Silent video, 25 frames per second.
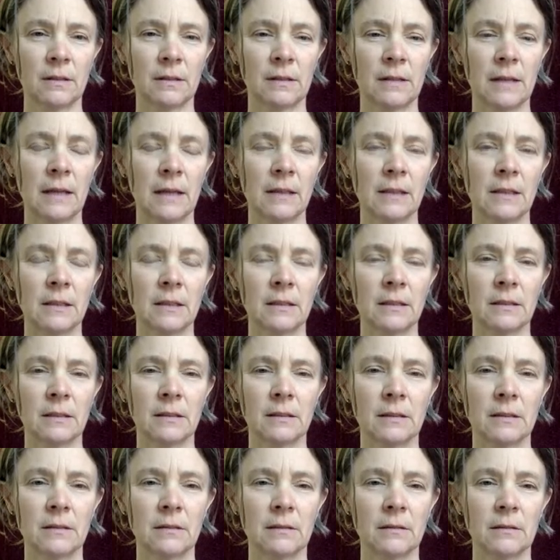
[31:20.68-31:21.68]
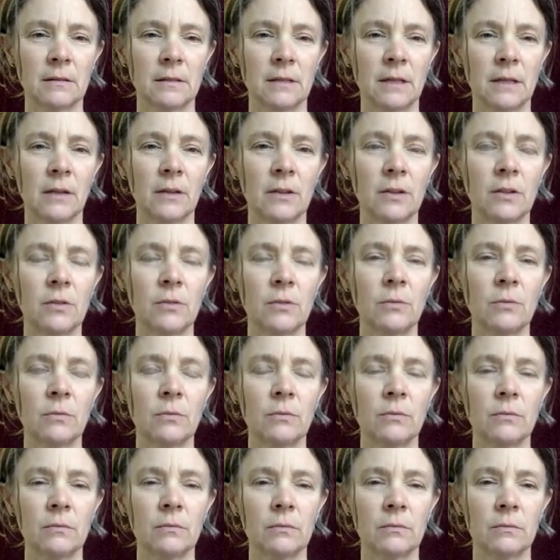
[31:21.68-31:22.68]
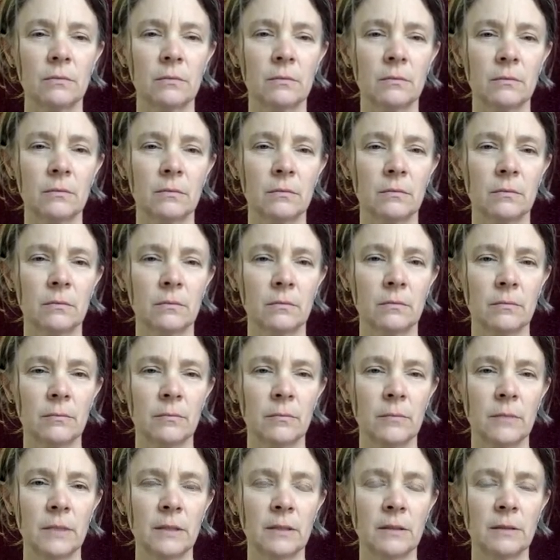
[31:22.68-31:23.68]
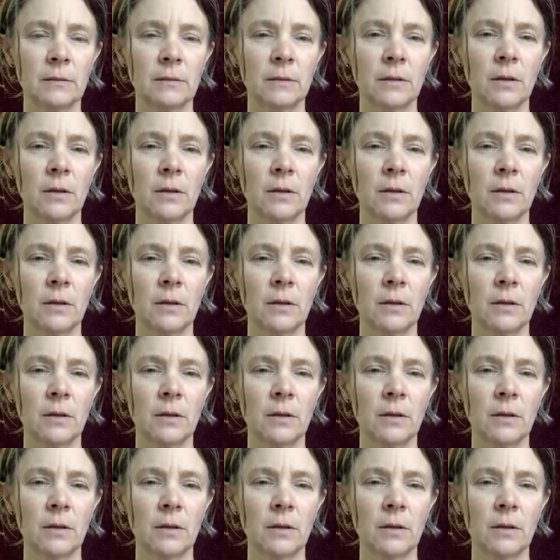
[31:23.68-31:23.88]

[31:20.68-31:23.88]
sadness tell you its